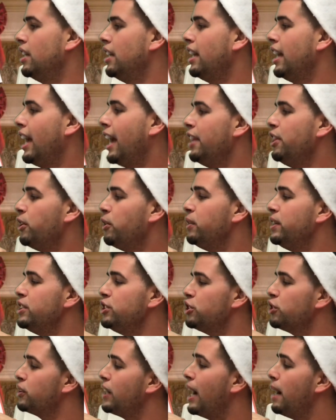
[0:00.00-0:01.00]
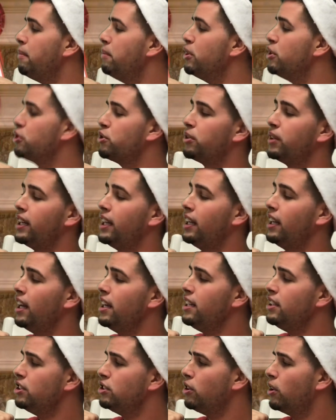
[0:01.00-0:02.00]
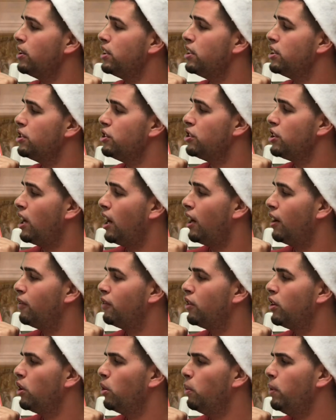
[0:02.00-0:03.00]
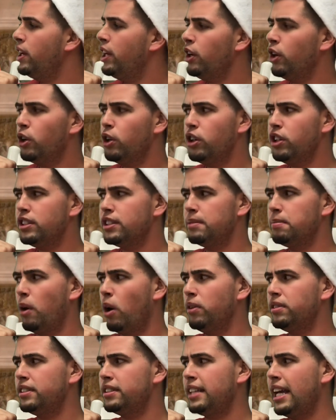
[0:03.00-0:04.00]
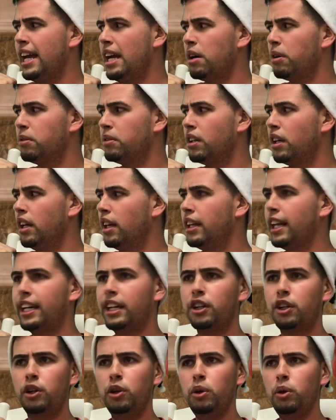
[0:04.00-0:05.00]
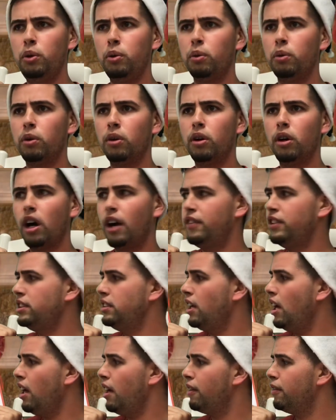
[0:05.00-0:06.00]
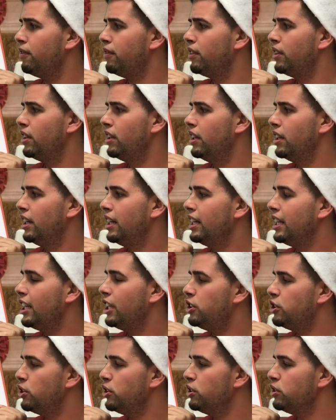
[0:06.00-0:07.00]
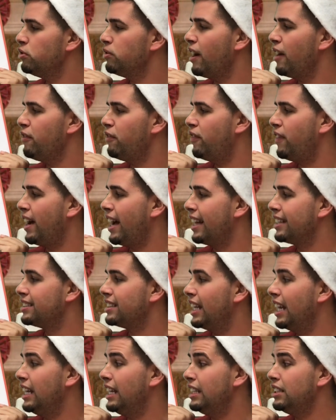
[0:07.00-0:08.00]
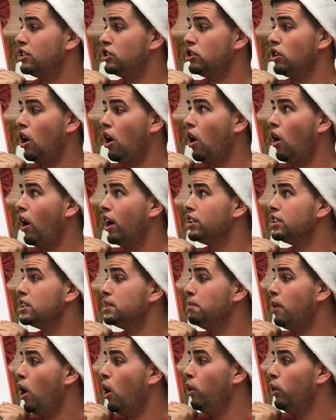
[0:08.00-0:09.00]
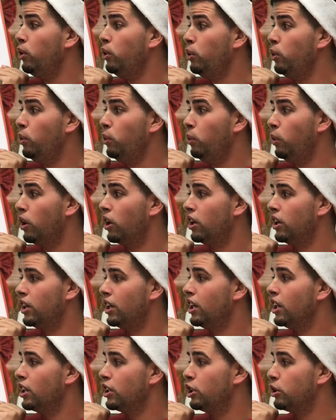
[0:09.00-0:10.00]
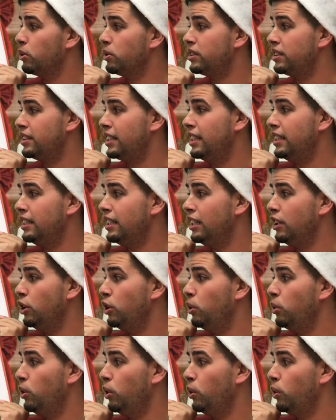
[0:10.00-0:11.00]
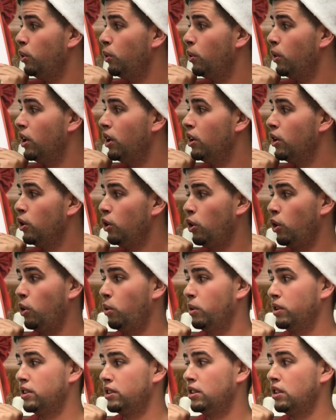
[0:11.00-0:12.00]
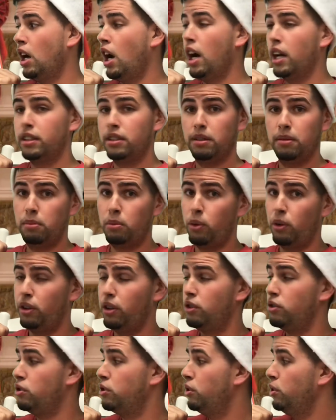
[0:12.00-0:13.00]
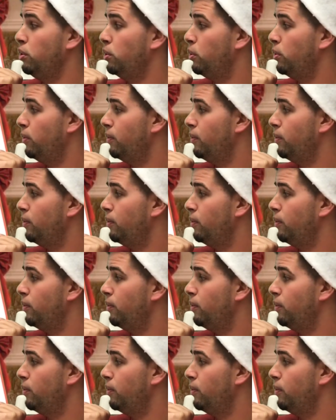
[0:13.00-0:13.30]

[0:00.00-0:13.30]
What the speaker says: And the Grinch grabbed the tree, and he started to shove, when he heard a small sound, like a coo of a dove. He turned around fast, and he saw a small Who, little Cindy Lou who was not more than 2.